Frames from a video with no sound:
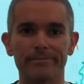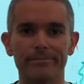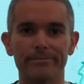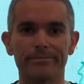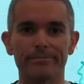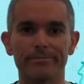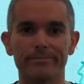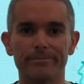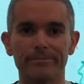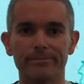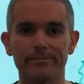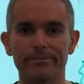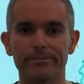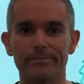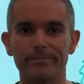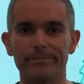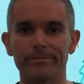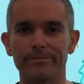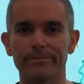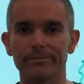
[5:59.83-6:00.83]

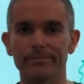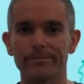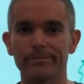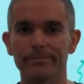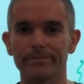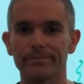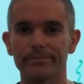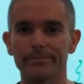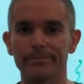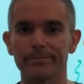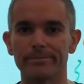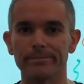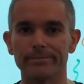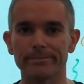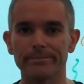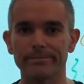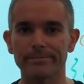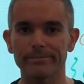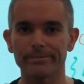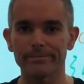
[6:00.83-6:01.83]

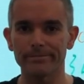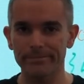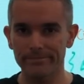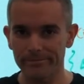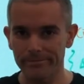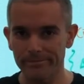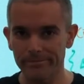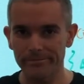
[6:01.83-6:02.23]
[no speech]